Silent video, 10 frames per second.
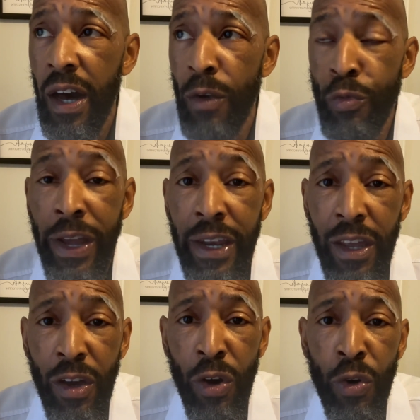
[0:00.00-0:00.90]

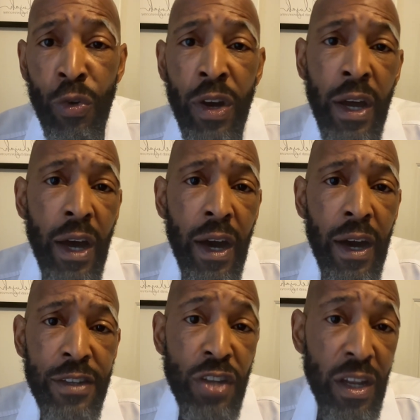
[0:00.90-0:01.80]
radio,
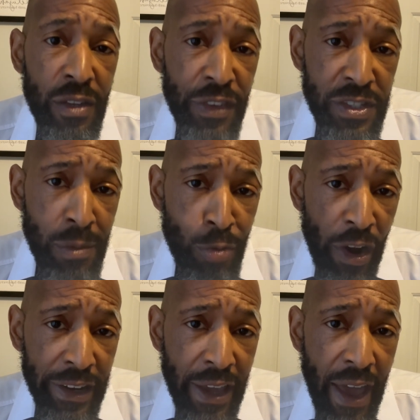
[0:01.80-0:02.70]
television
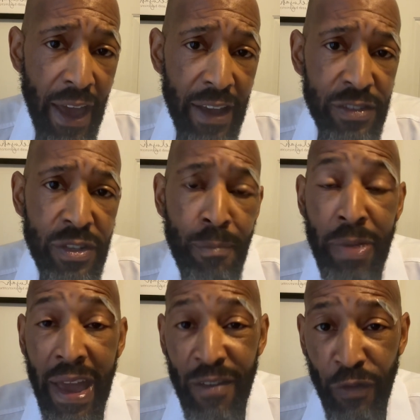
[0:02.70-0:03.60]
broadcast,
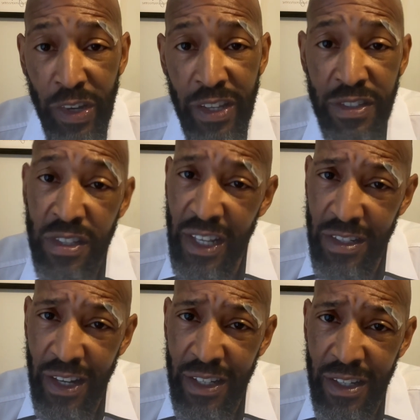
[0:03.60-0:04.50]
pamphlets, things
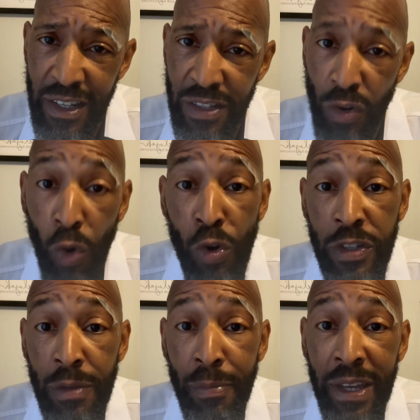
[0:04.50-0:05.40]
like this? Or
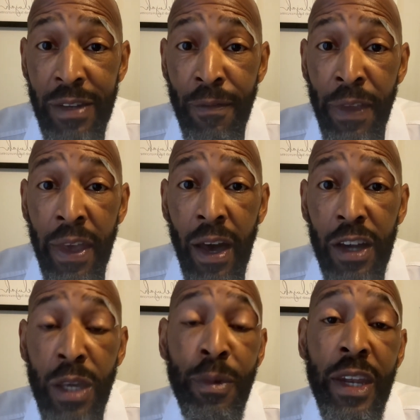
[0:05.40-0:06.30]
is it being
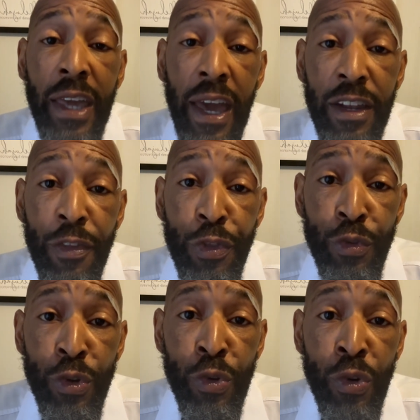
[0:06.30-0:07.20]
communicated
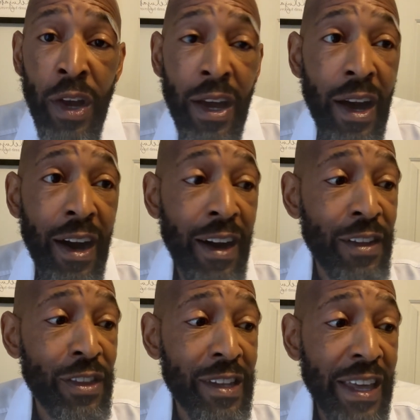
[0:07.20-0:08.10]
through
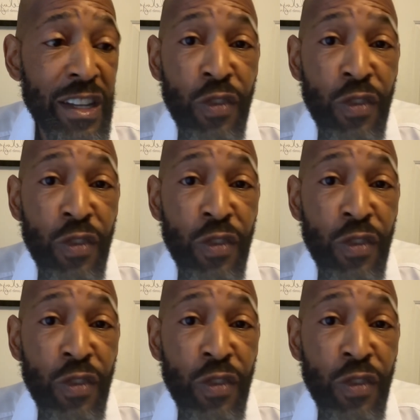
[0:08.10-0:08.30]
the latest